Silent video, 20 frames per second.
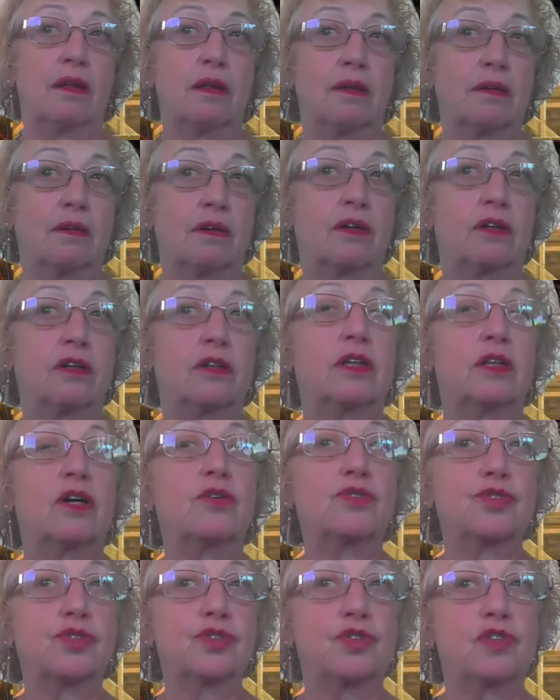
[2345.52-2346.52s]

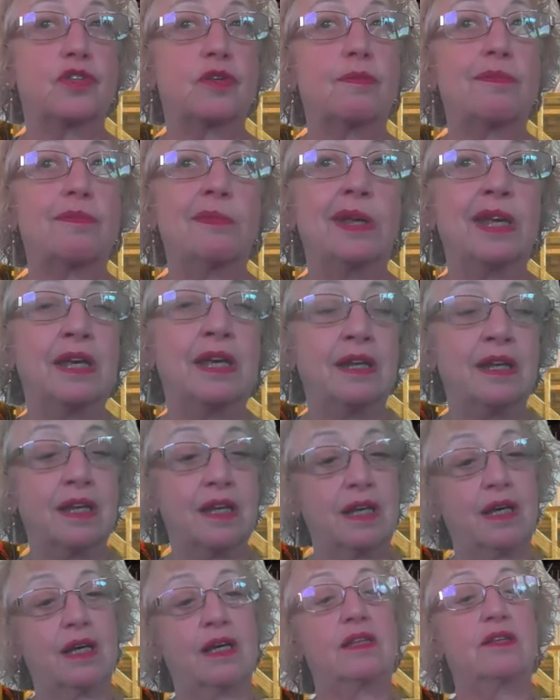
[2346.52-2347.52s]
close to the
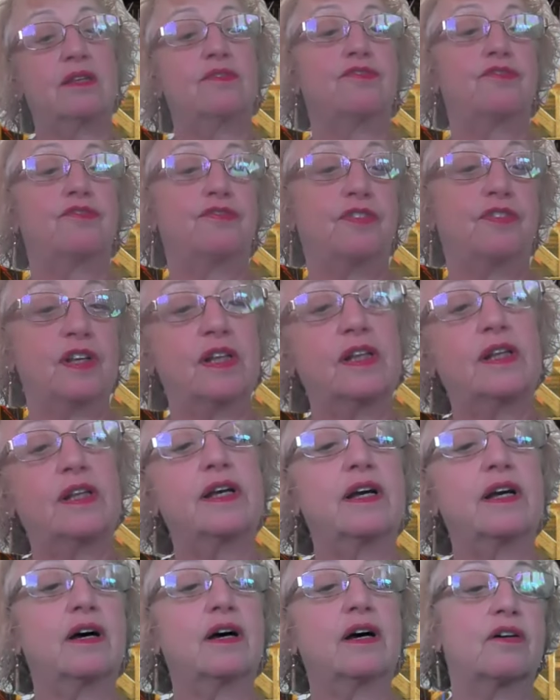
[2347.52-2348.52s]
meaning and the
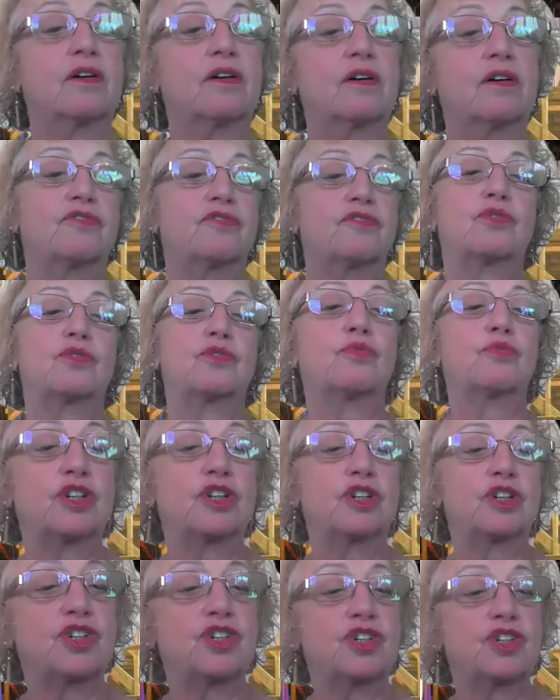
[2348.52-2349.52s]
feeling of the
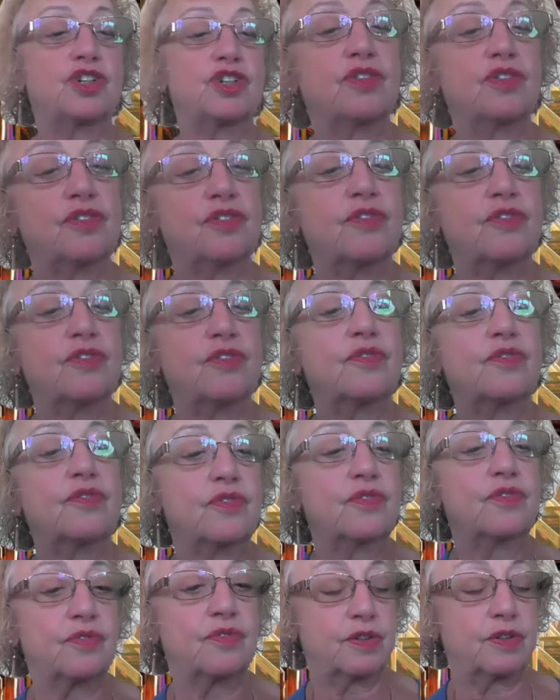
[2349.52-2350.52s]
original
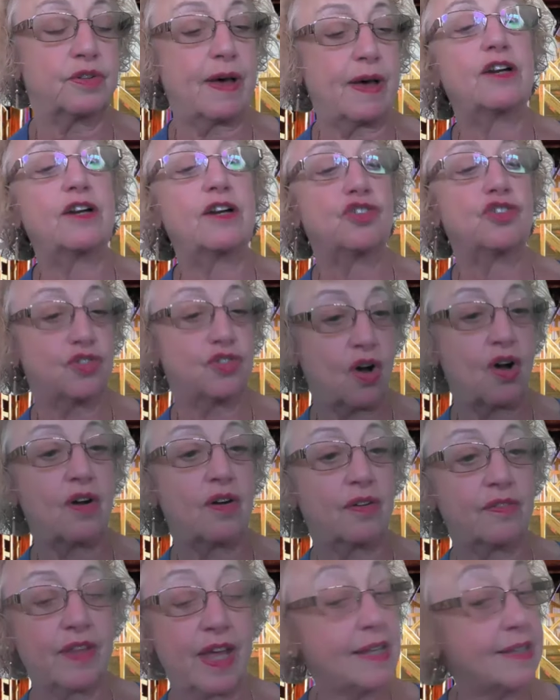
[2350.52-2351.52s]
Spanish song.
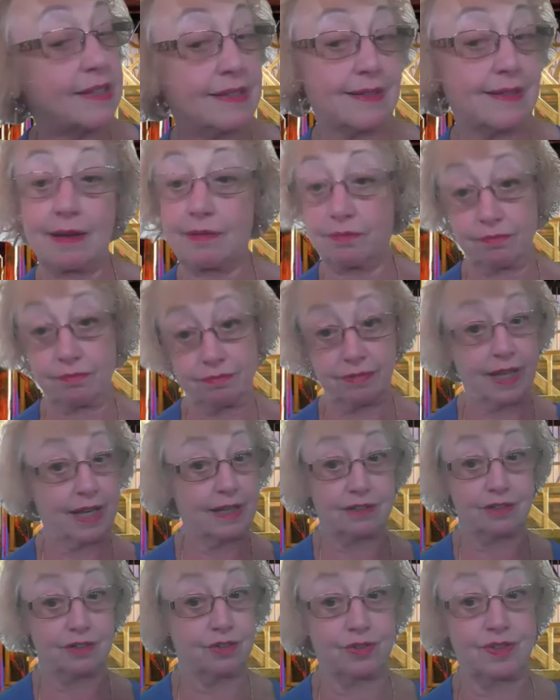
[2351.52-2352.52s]
I like
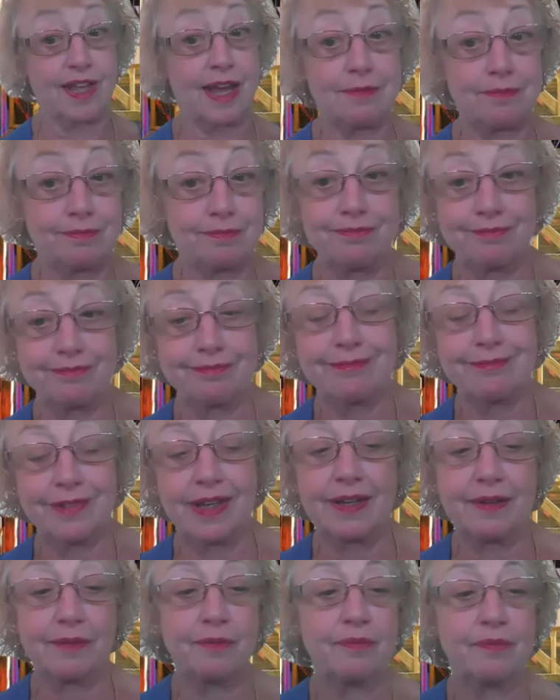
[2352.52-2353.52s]
to do that. Yeah.